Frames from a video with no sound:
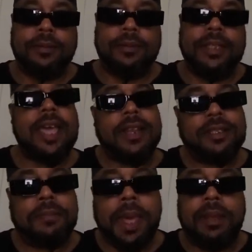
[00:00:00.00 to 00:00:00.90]
Let's have this
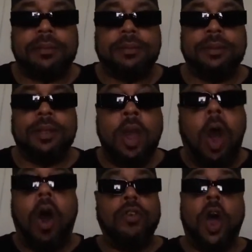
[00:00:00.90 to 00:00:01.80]
debate.
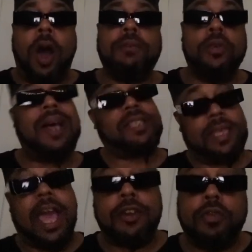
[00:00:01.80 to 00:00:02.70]
Oh, no, I'm cool. I said,
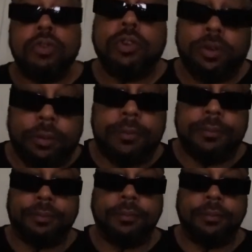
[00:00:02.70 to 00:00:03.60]
yeah, I know you cool.
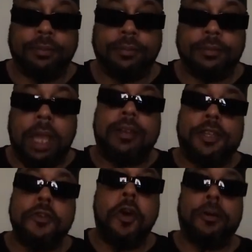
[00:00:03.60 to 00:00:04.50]

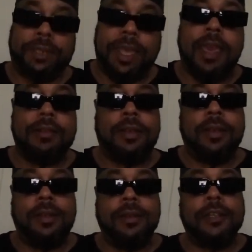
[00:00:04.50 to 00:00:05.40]
You know what I'm saying?
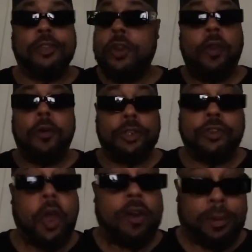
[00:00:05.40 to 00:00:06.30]
Because you don't know what
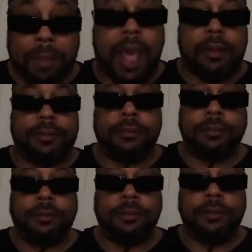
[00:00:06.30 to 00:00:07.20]
you're talking about.
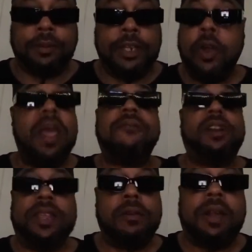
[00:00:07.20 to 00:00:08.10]
It don't
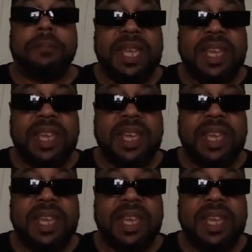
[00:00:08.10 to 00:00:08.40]
ever interrupt me